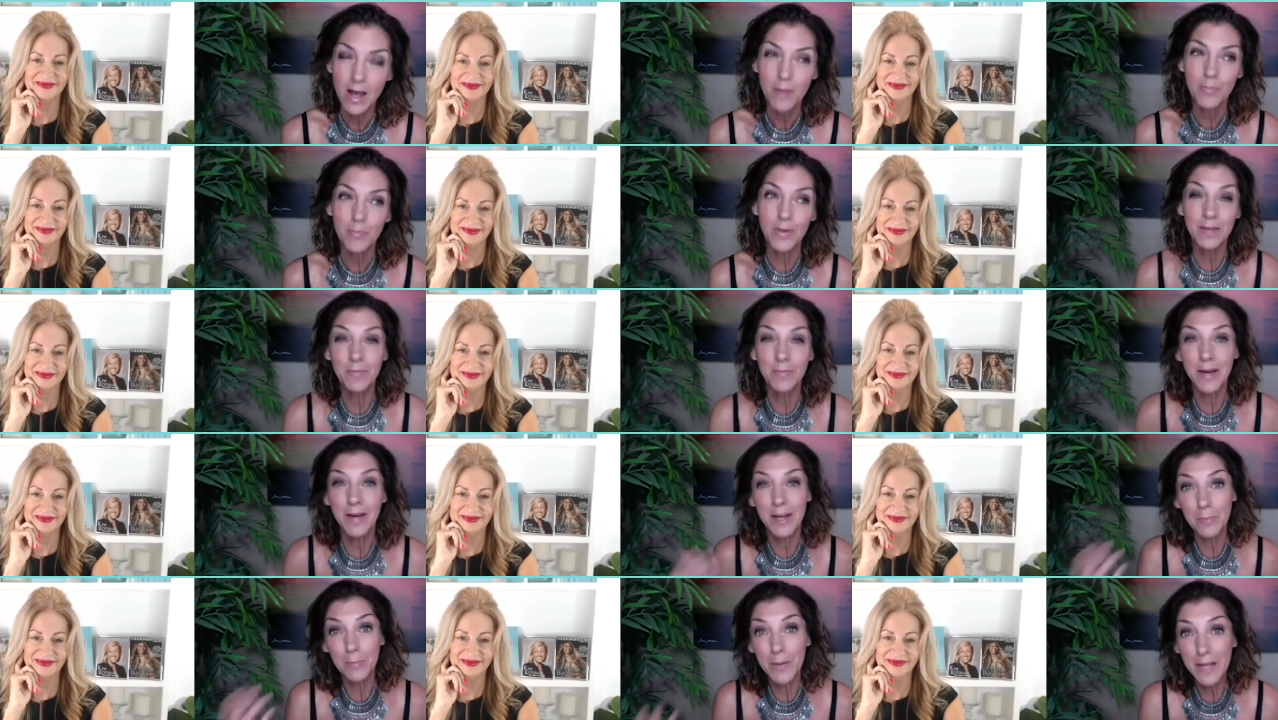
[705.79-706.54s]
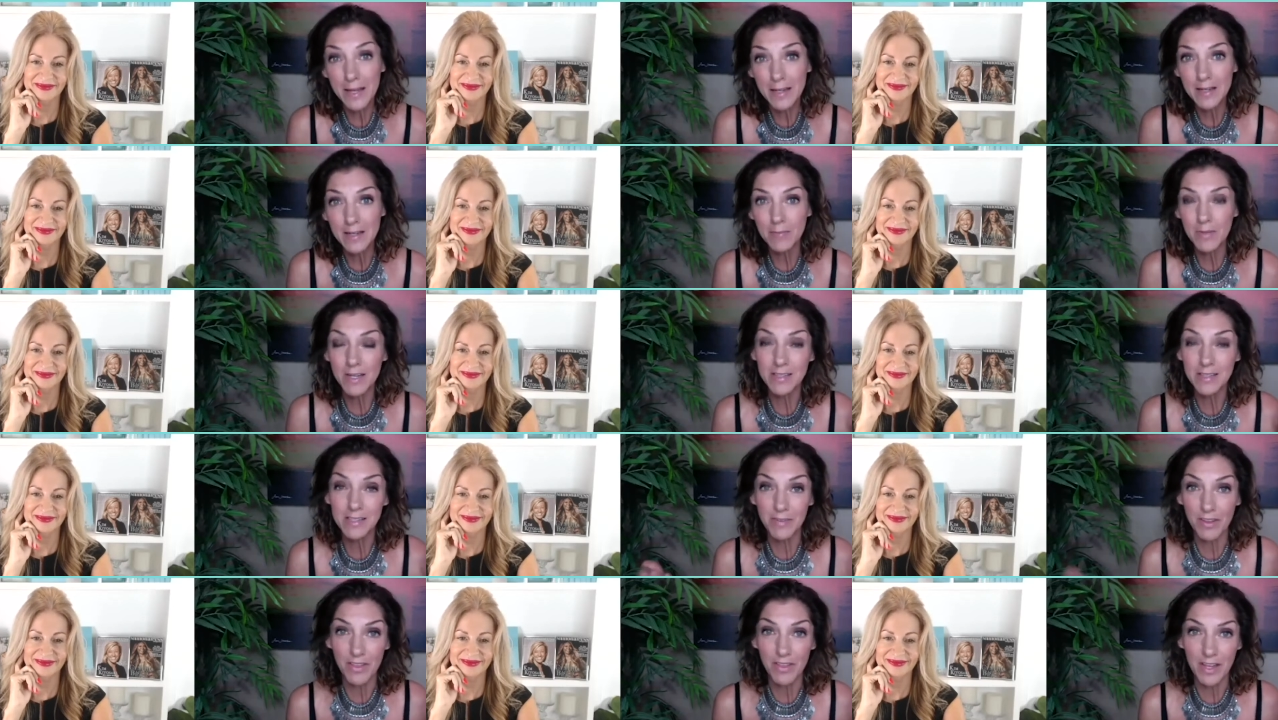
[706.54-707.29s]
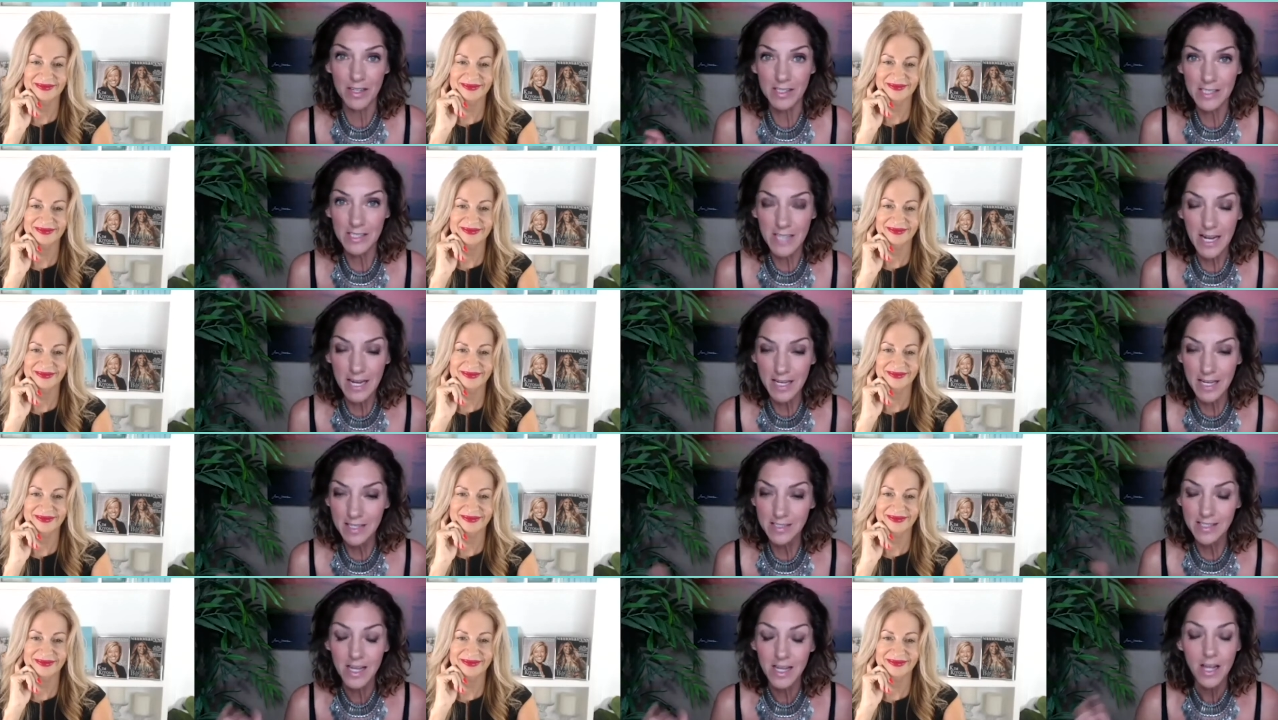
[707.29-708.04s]
Speaker 1: But in my opinion, because everything's
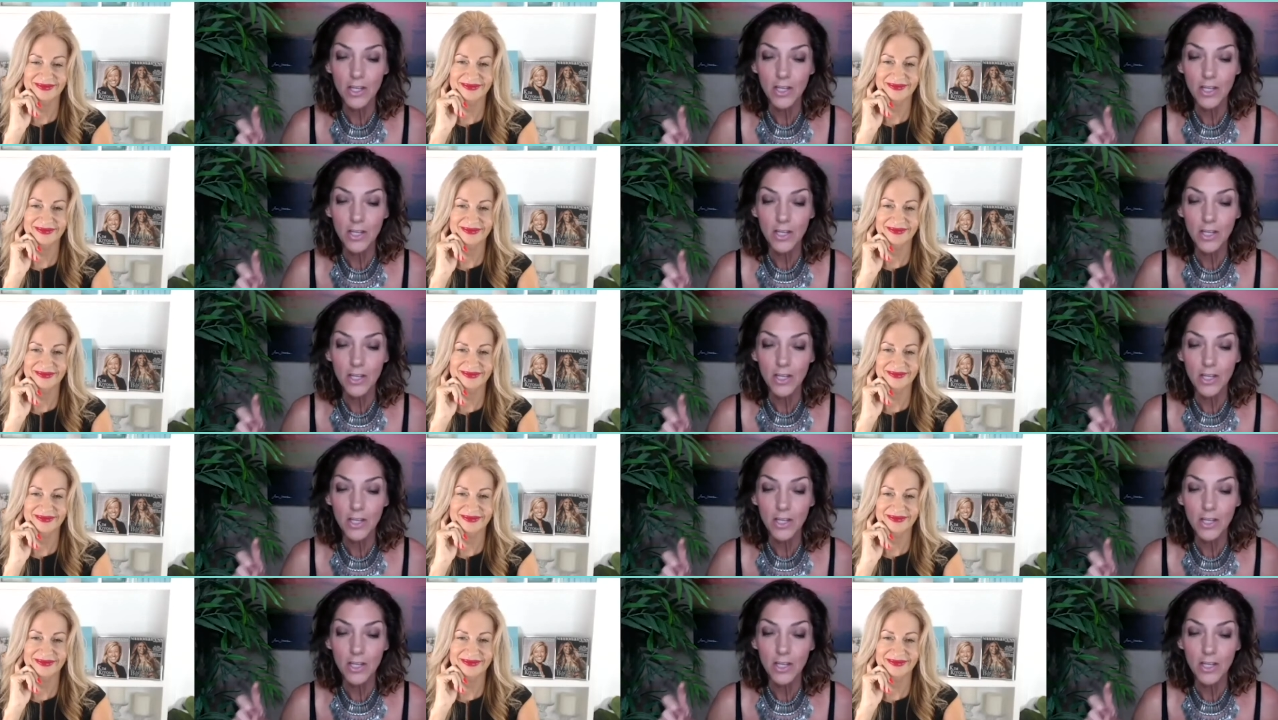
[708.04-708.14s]
science,